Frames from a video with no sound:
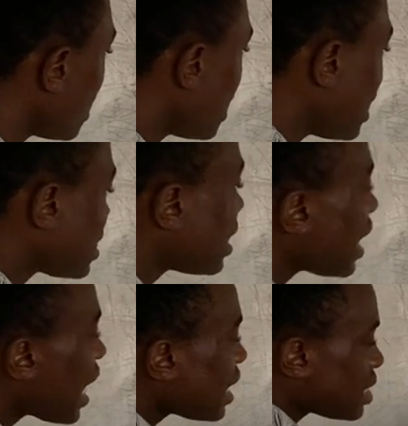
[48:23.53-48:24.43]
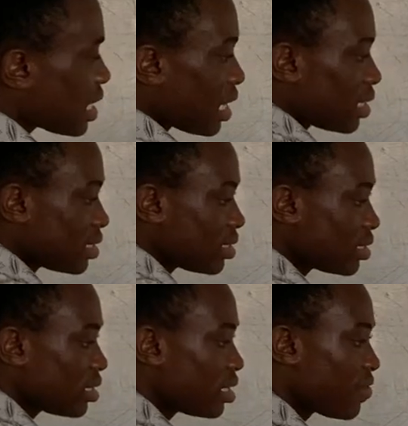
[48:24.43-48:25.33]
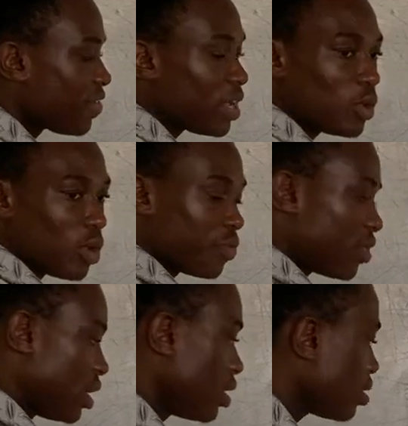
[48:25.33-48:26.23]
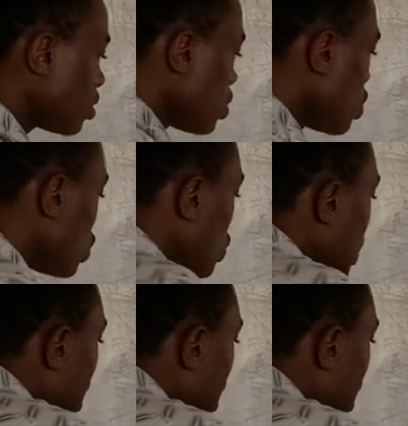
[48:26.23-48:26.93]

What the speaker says: is less than the value of a. So we